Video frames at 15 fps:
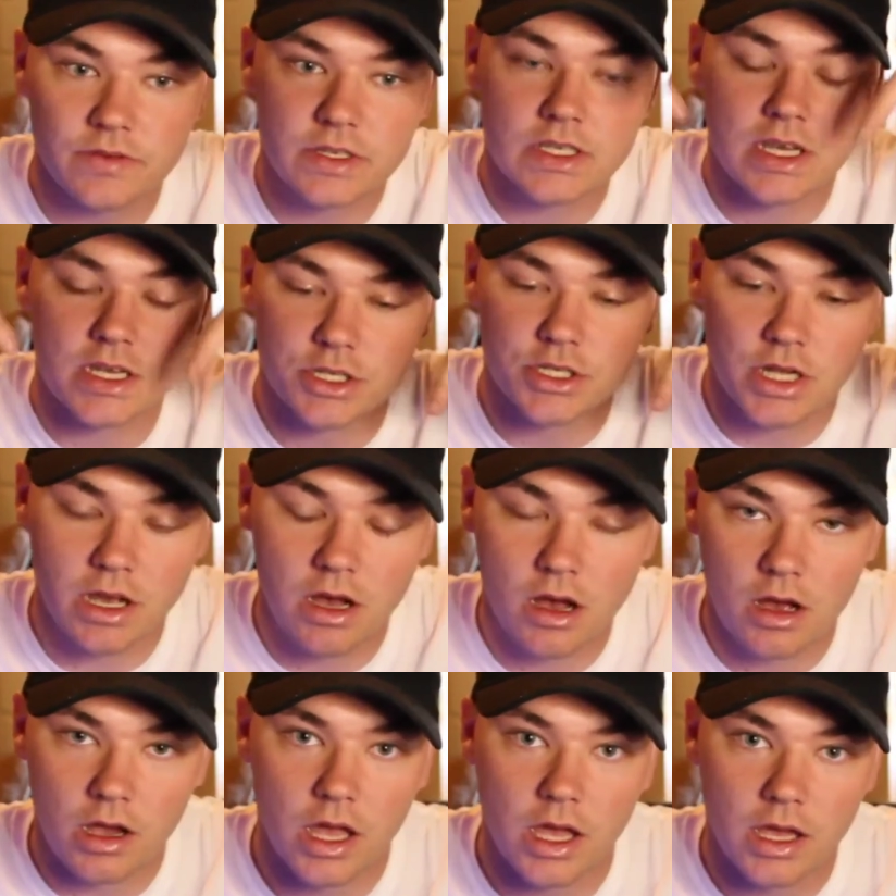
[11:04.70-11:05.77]
slash
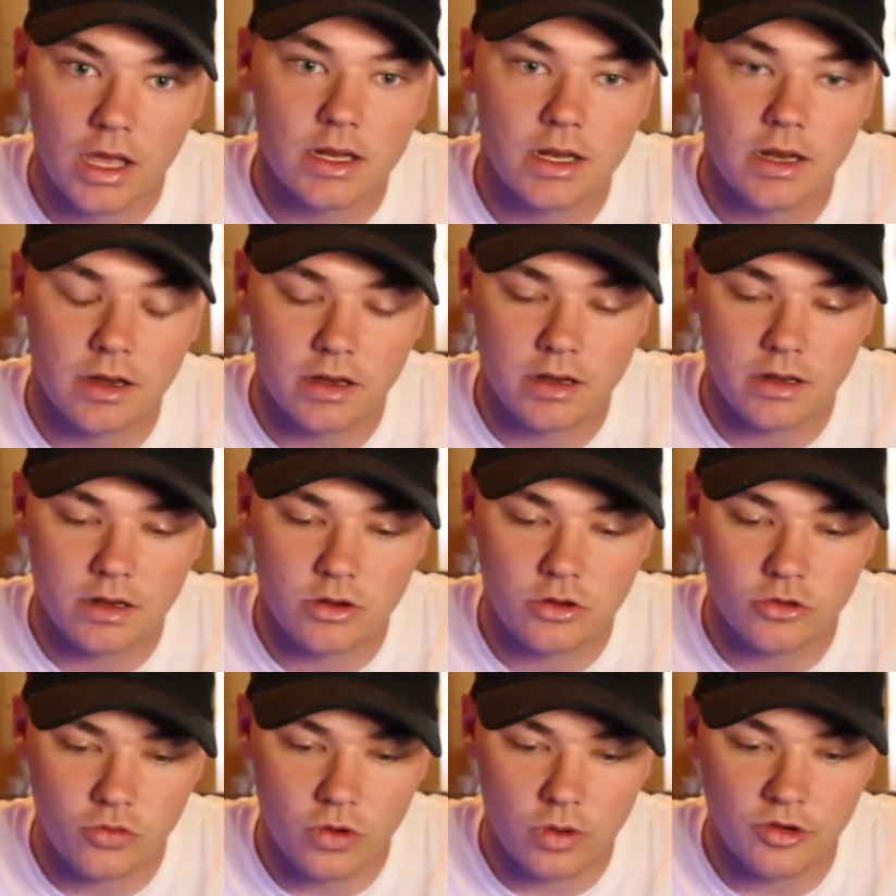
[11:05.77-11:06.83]
jayykage,
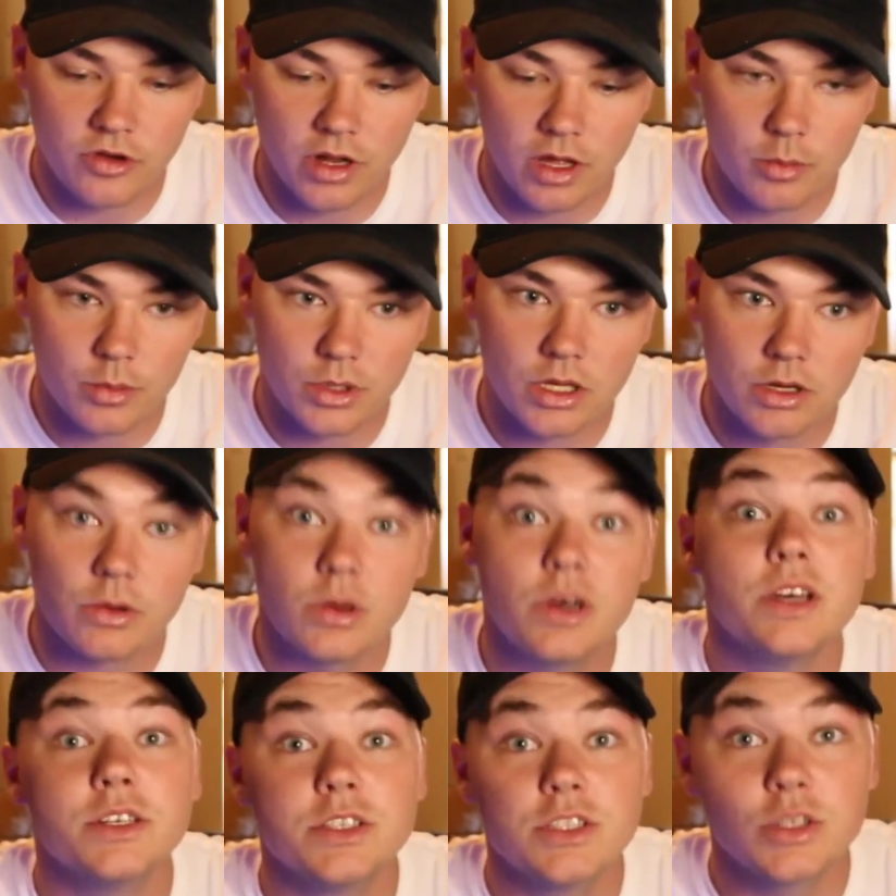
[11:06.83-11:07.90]
description down below.
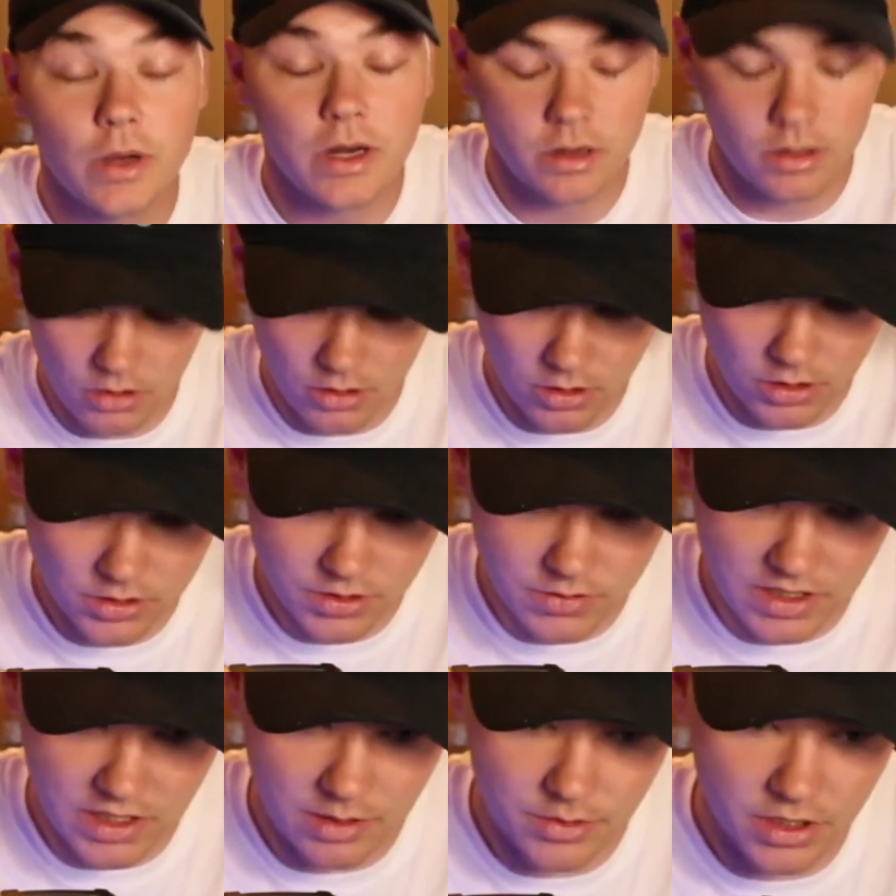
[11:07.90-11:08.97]
Twitter also
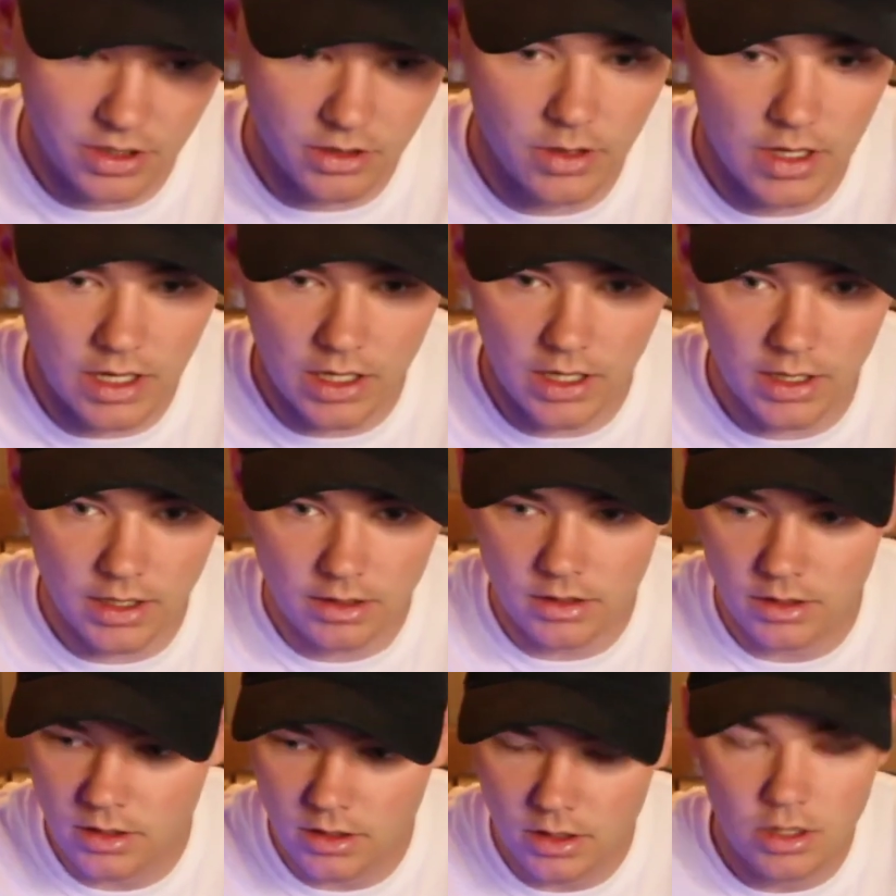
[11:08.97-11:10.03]
down below. I
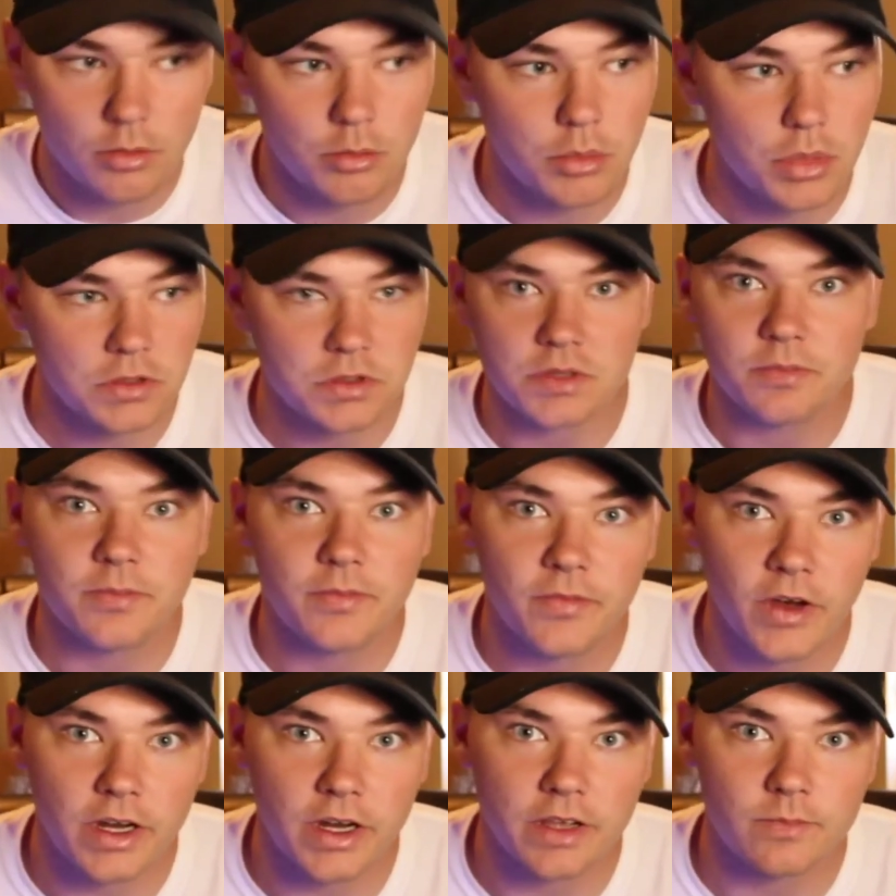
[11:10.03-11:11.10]
post some
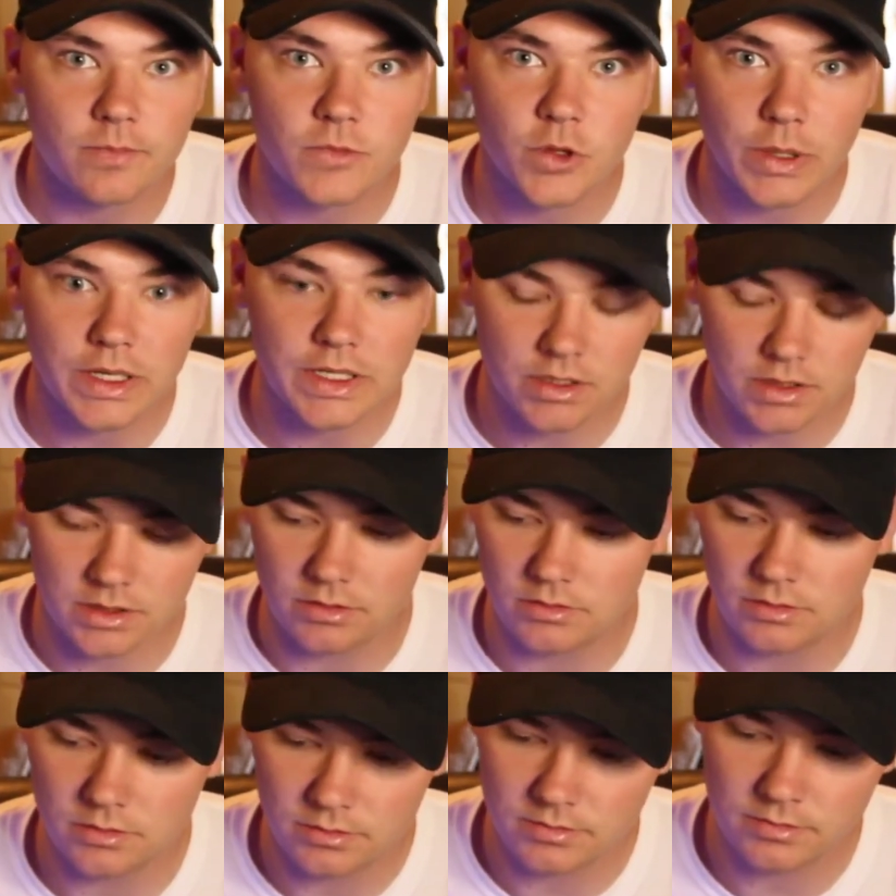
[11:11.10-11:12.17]
funny tweets and
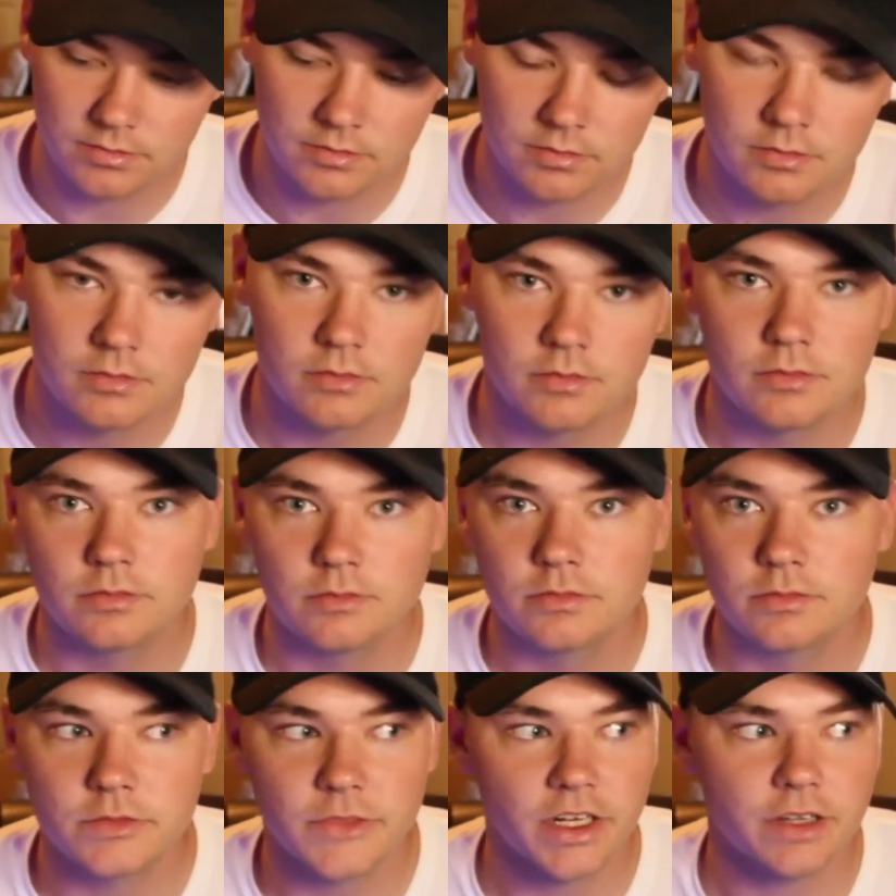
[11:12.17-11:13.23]

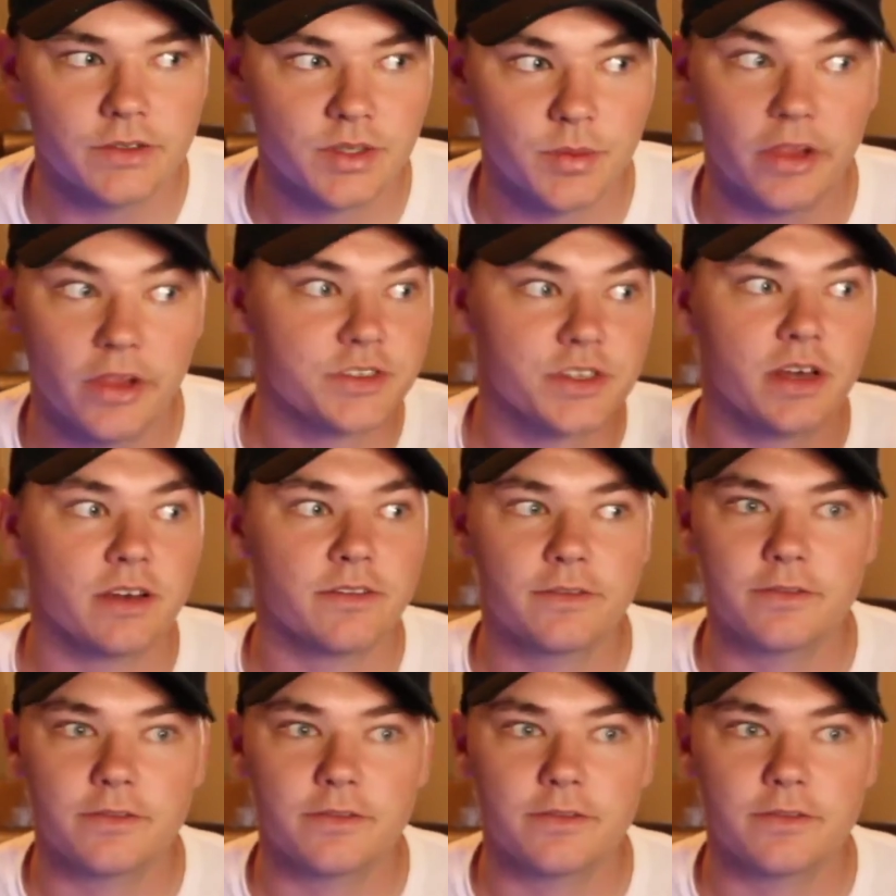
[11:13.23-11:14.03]
you know some other stuff,